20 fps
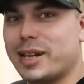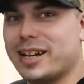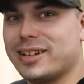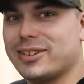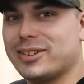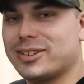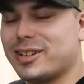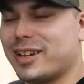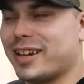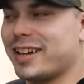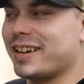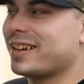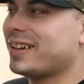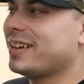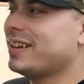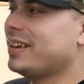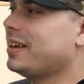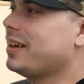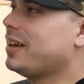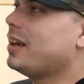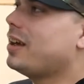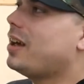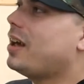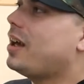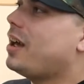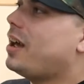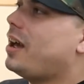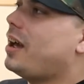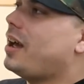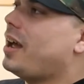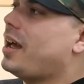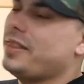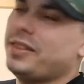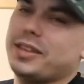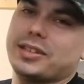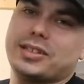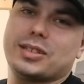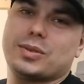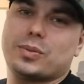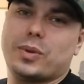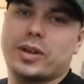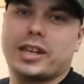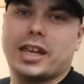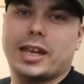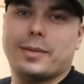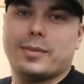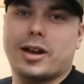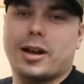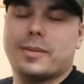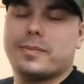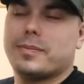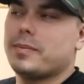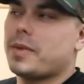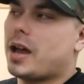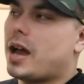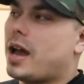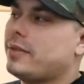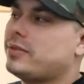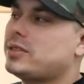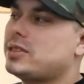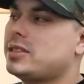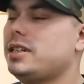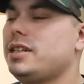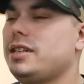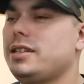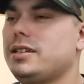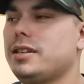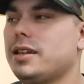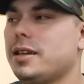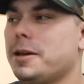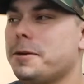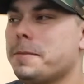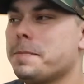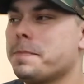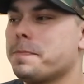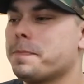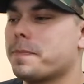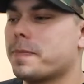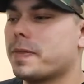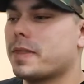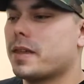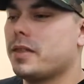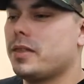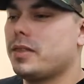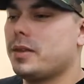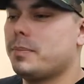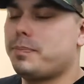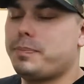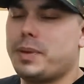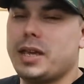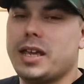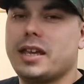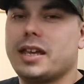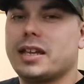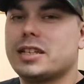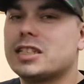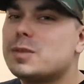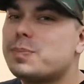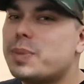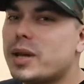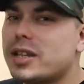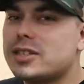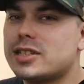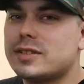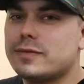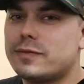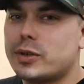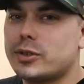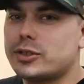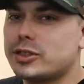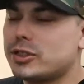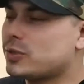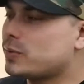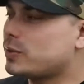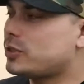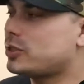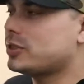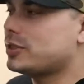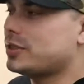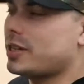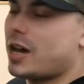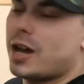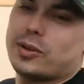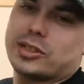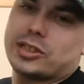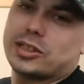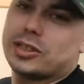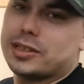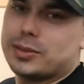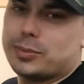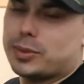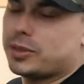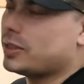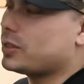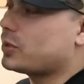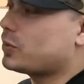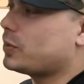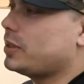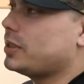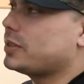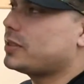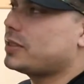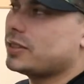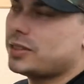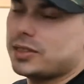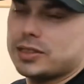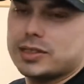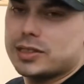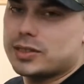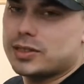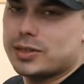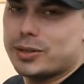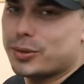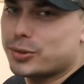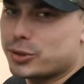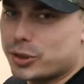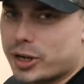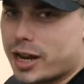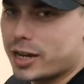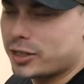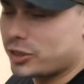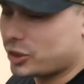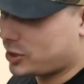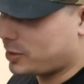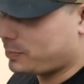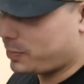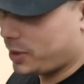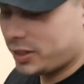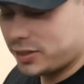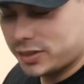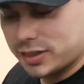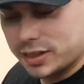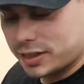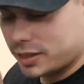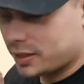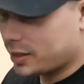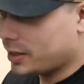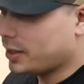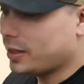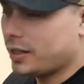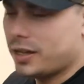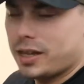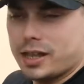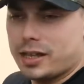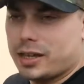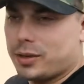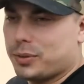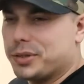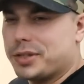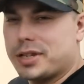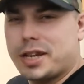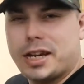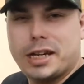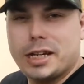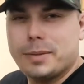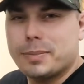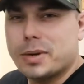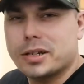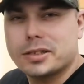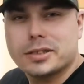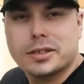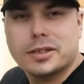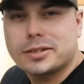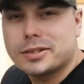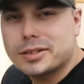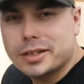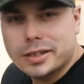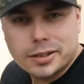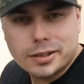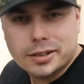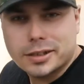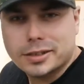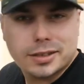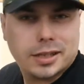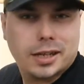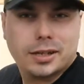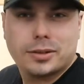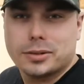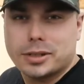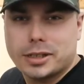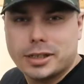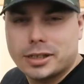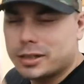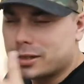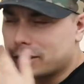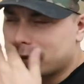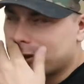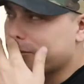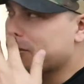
bag look like? And this is what came up. I've seen the big expensive versions, which is not what this one is. This is the Zero Drag, just the basic. I think it was $80 on sale at Cycle Gear or